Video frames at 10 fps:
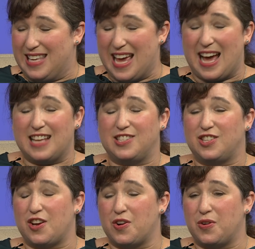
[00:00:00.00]
Yeah.
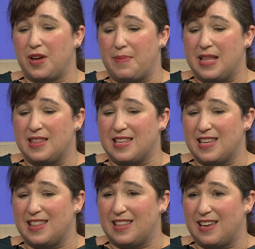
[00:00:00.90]
So I mean,
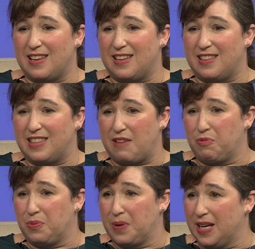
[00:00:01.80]
they, they
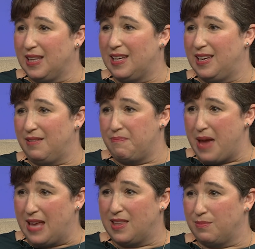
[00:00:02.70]
really
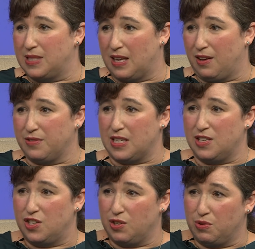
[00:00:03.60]
made themselves
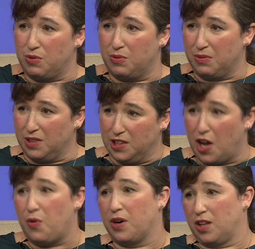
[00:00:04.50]
into
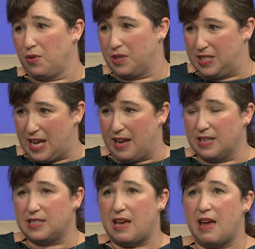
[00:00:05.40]
lower, lower
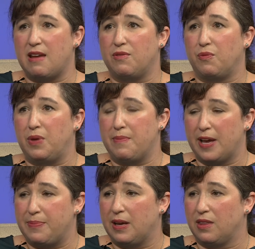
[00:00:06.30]
status, and we
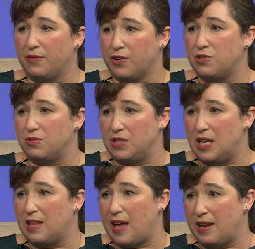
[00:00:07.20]
might be on the verge of
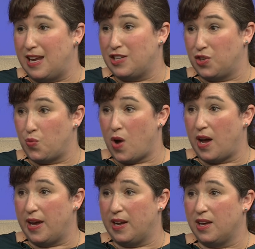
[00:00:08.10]
seeing that
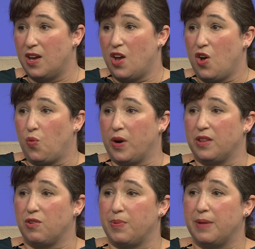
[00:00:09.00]
nationwide, where
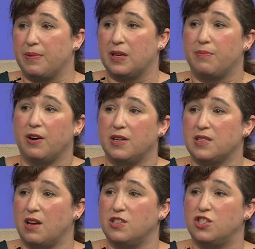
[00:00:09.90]
the Republican Party has
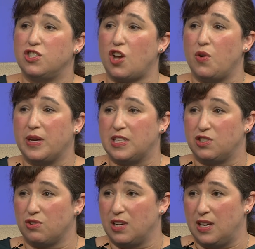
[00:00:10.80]
gone so
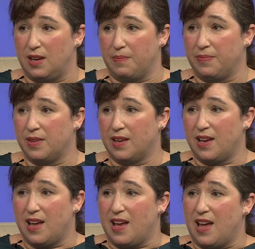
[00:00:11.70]
extreme.
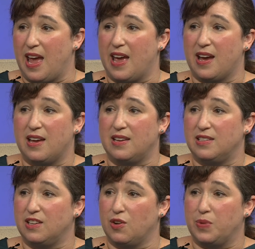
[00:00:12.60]
Yeah. And
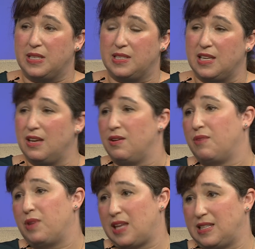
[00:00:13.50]
you know, we see
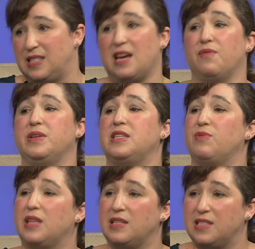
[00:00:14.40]
what that's done. We see what
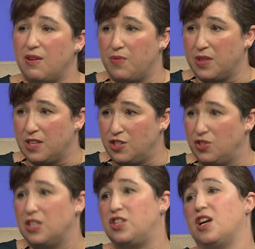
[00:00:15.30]
that's done with the
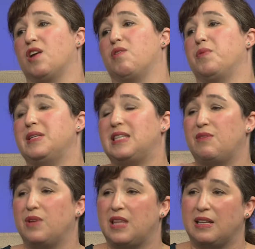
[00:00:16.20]
judiciary. We see
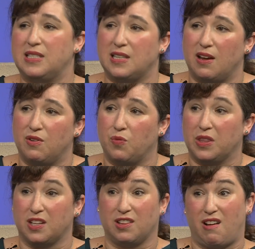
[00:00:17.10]
what that's done with
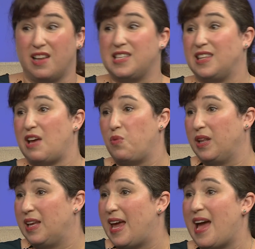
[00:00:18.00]
the laws that they will
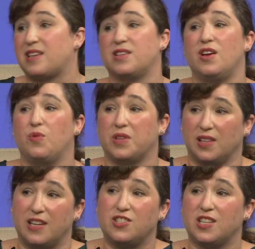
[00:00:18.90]
enact with the
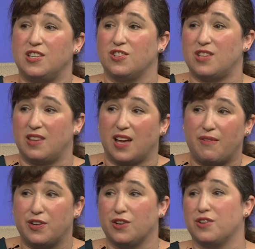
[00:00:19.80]
legislatures and the
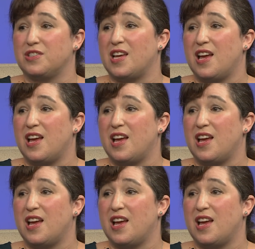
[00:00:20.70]
governors.